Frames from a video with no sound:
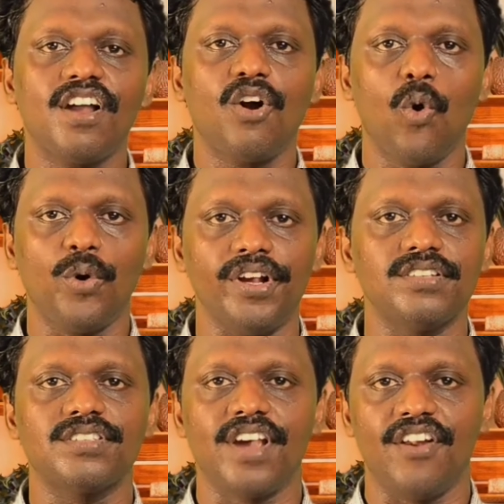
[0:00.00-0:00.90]
coatings
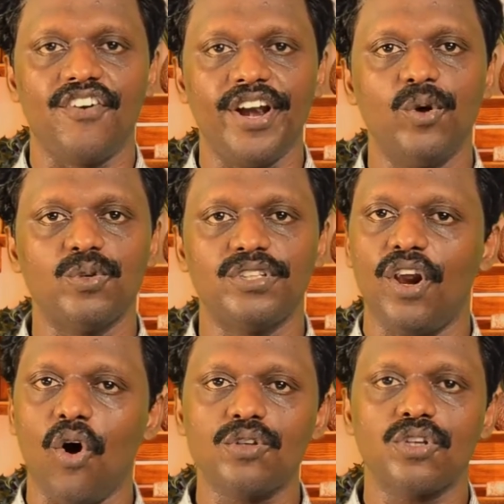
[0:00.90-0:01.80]
can reduce the
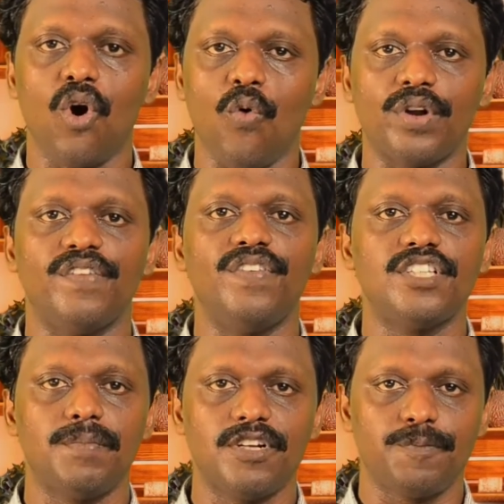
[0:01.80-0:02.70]
loss over the
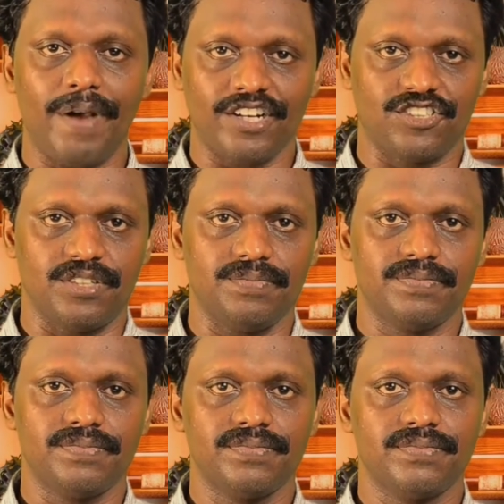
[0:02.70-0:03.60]
visible spectrum.
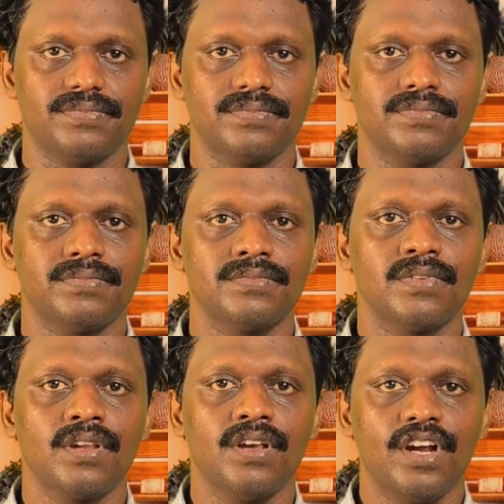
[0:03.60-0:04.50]

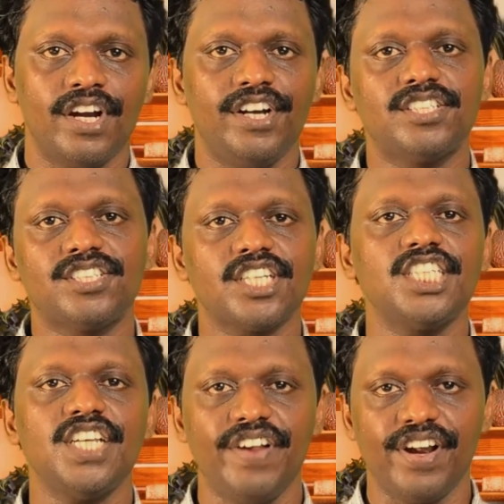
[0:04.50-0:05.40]

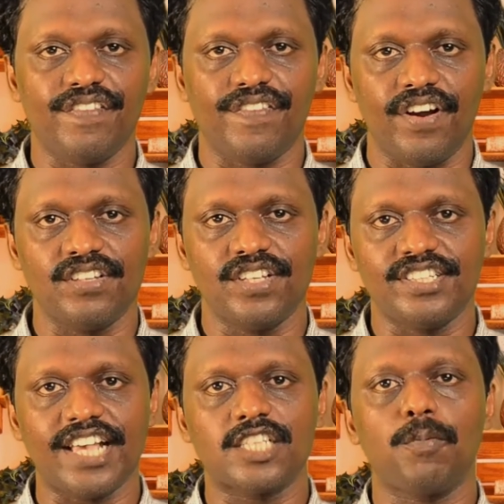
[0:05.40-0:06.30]
Destructive interference is
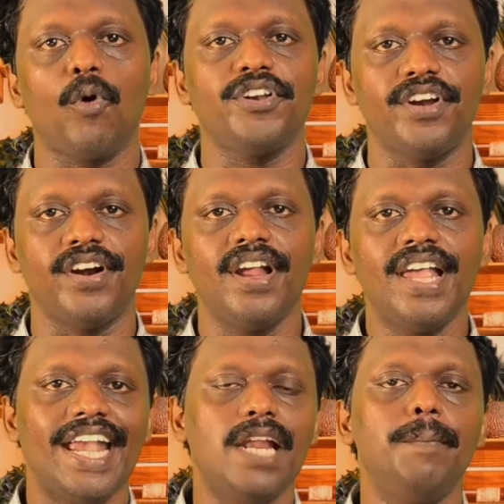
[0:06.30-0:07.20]
exploited
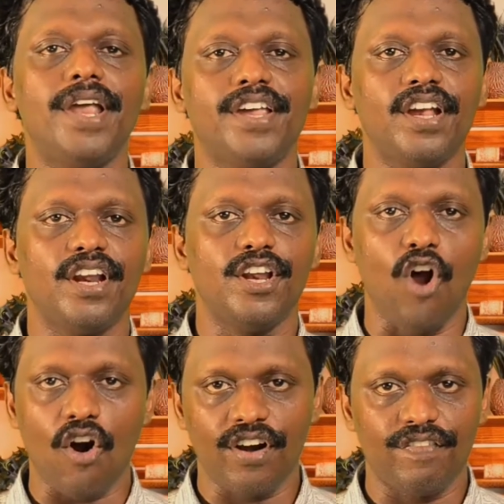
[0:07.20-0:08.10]
in making
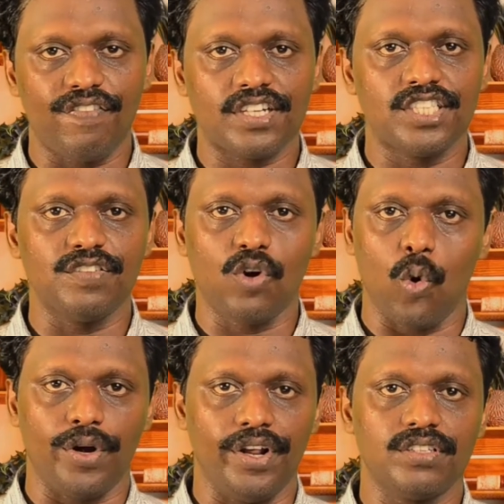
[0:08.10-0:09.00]
non-reflective
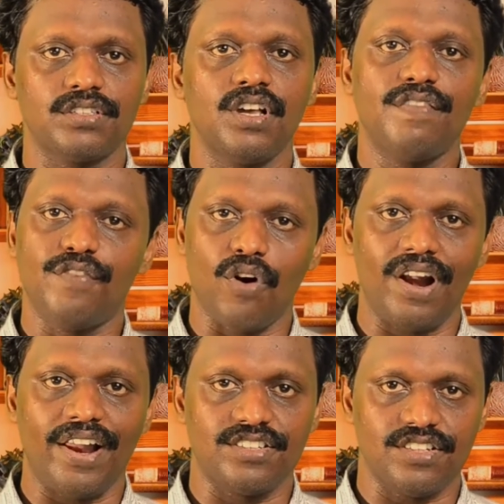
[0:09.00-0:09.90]
coatings for
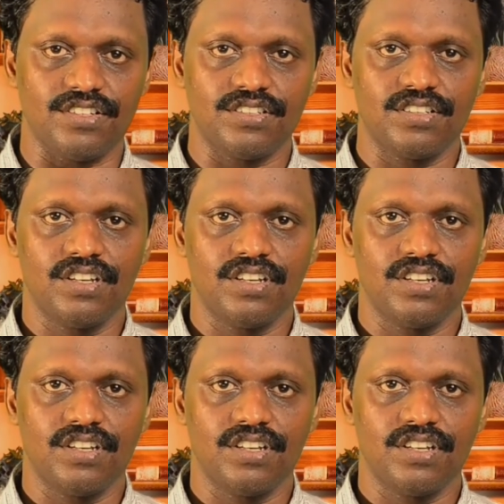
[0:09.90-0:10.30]
lenses.